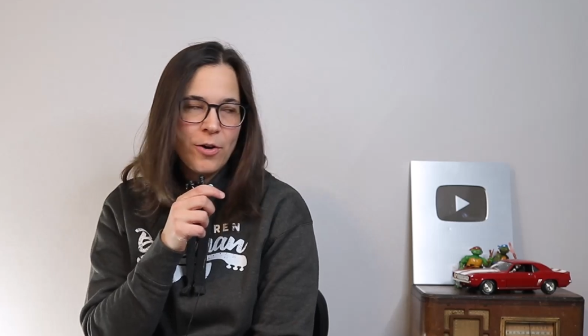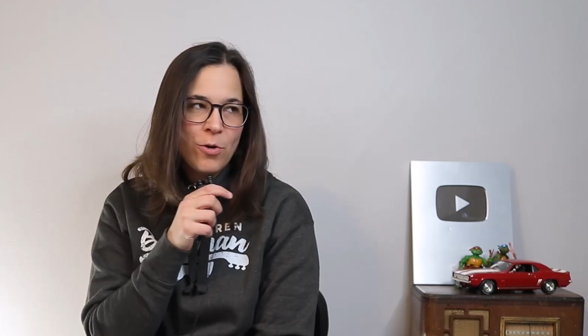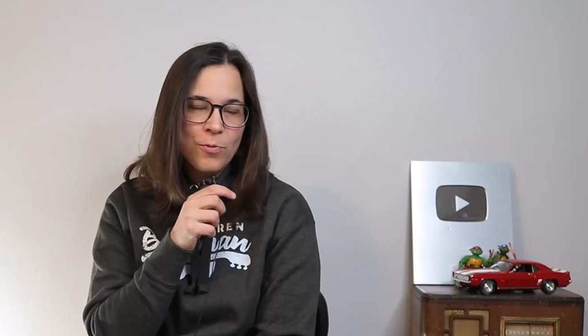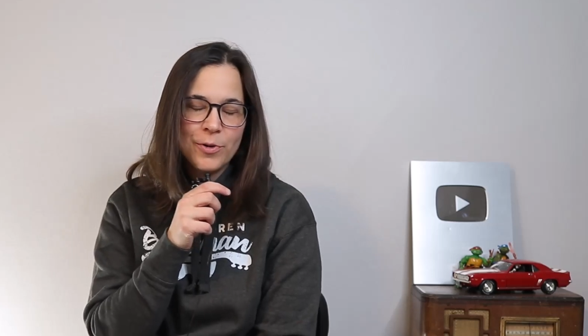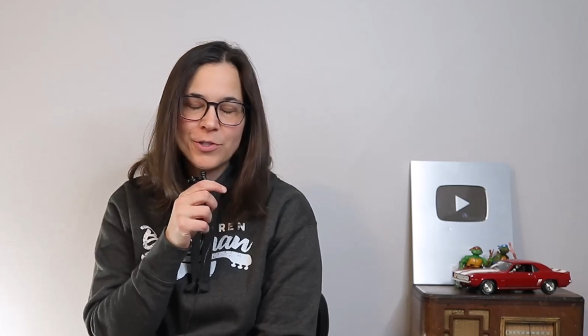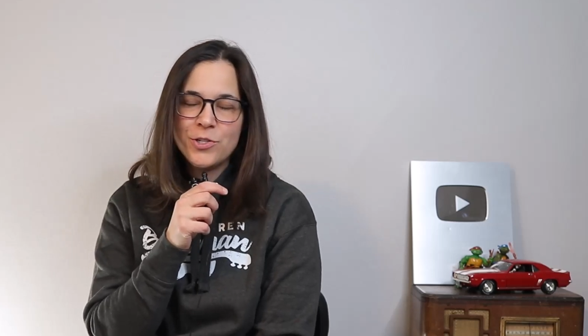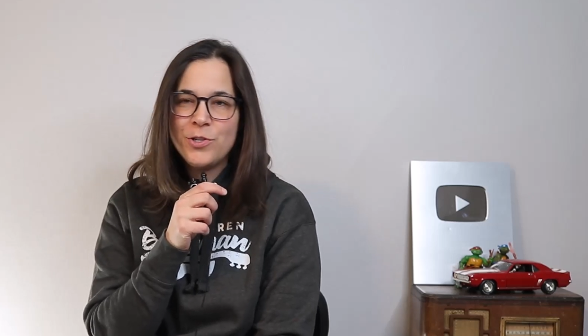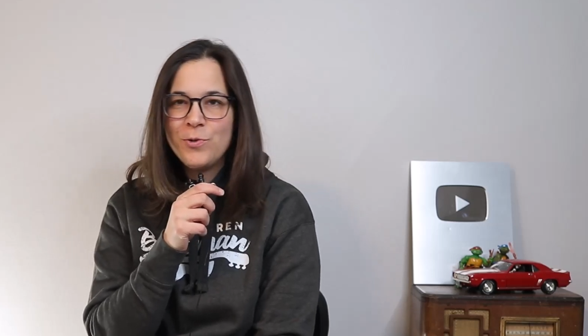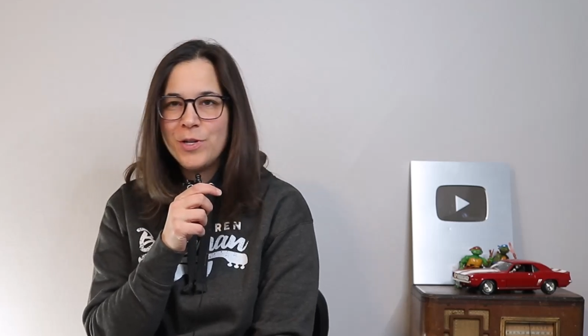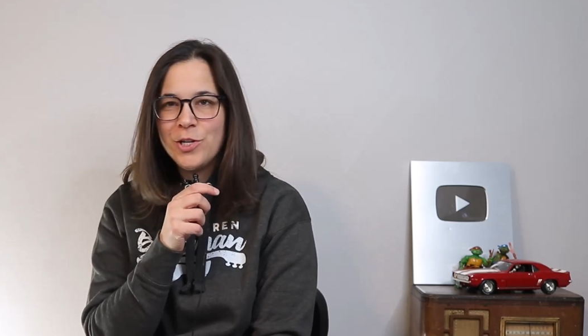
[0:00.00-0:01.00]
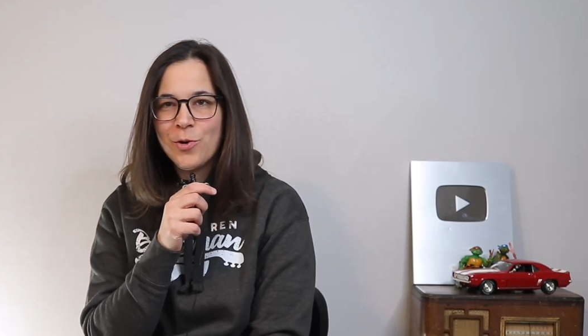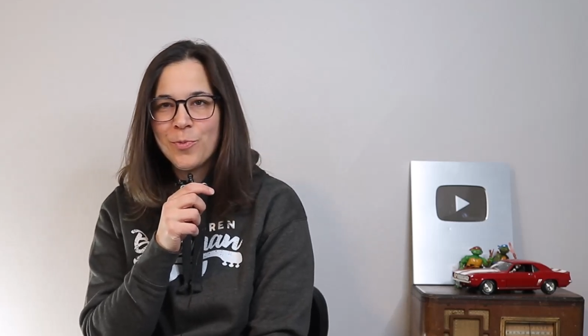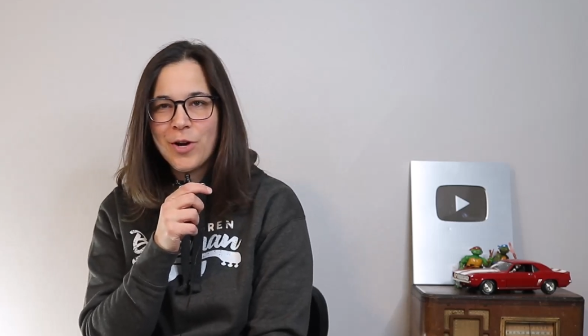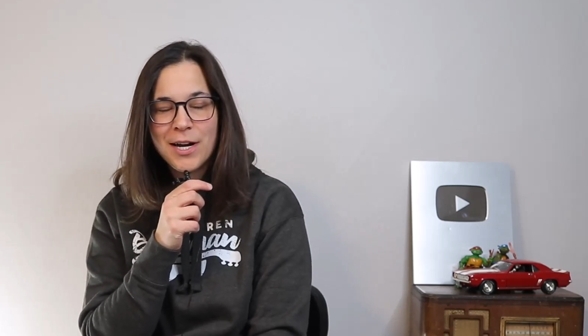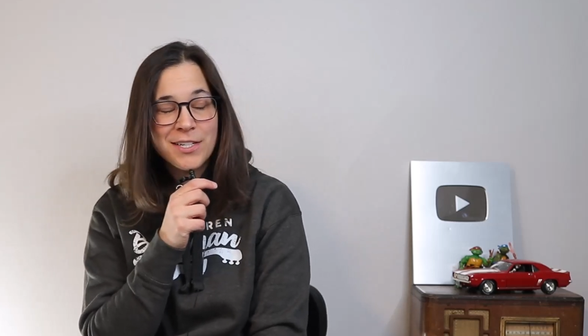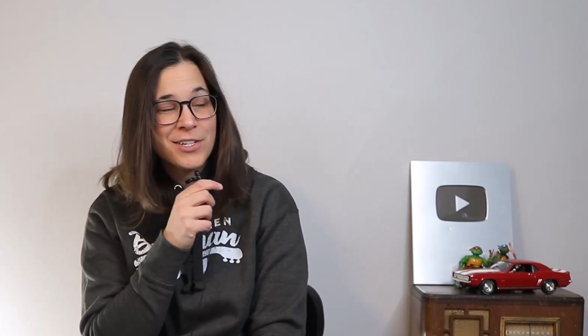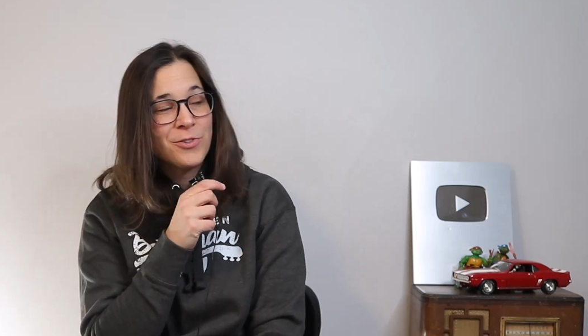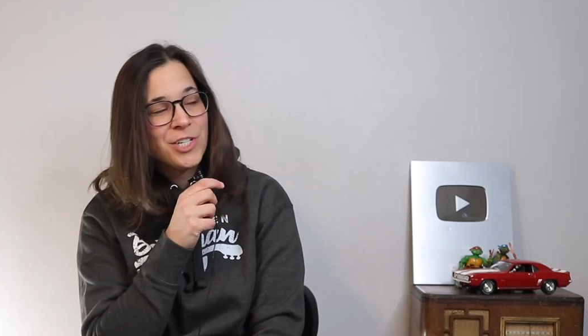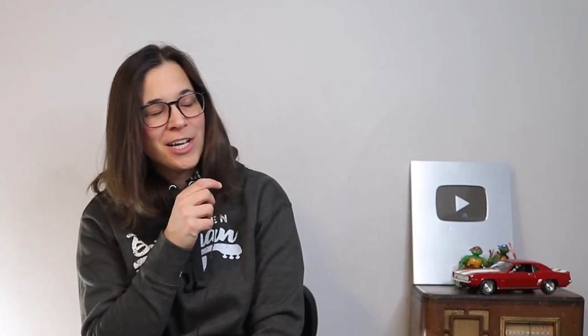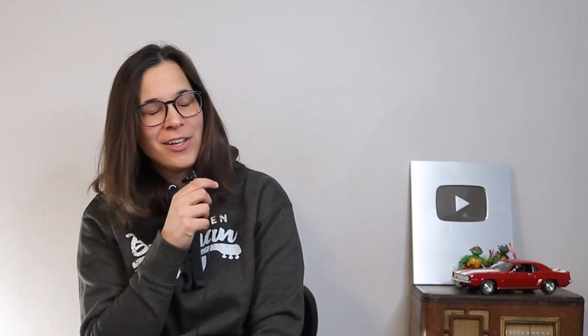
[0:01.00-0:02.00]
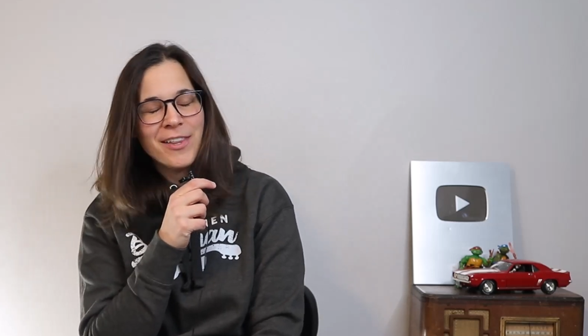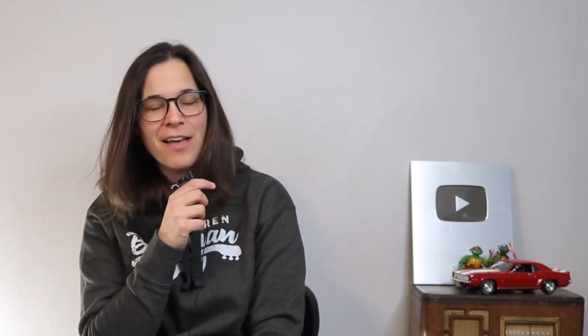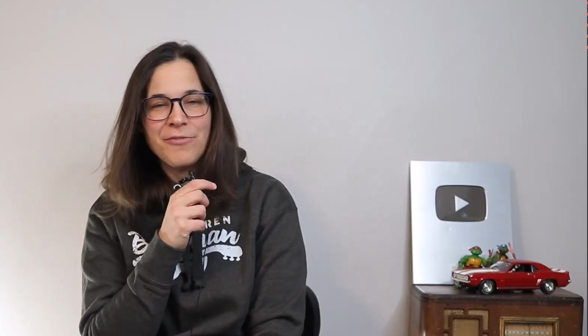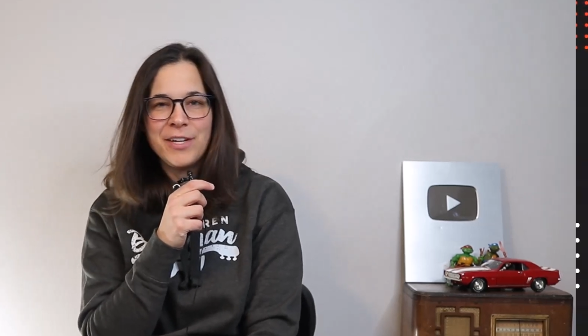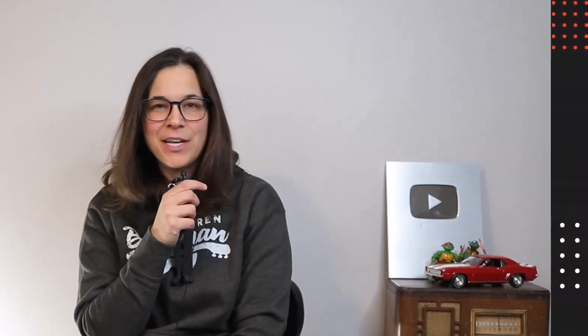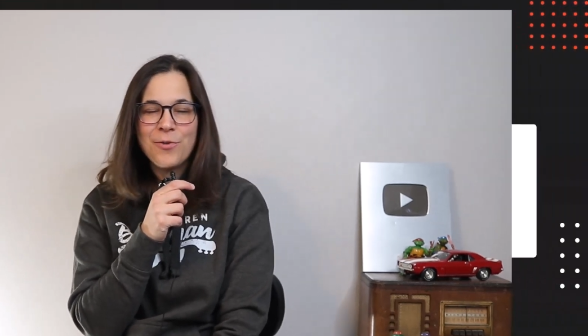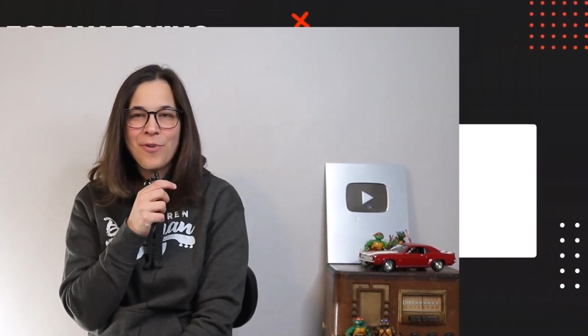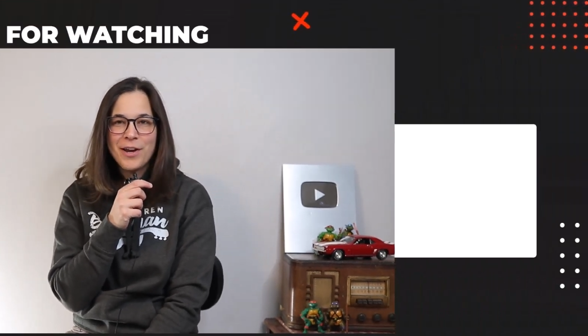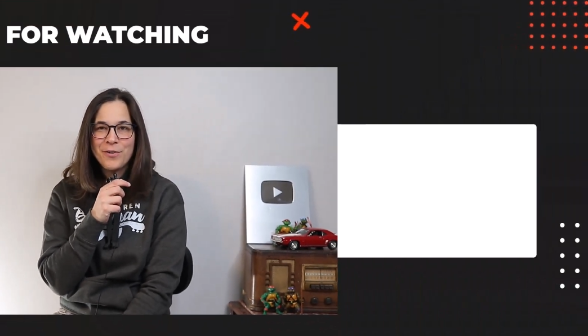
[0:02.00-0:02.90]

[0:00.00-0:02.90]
over to your products, go check out that video right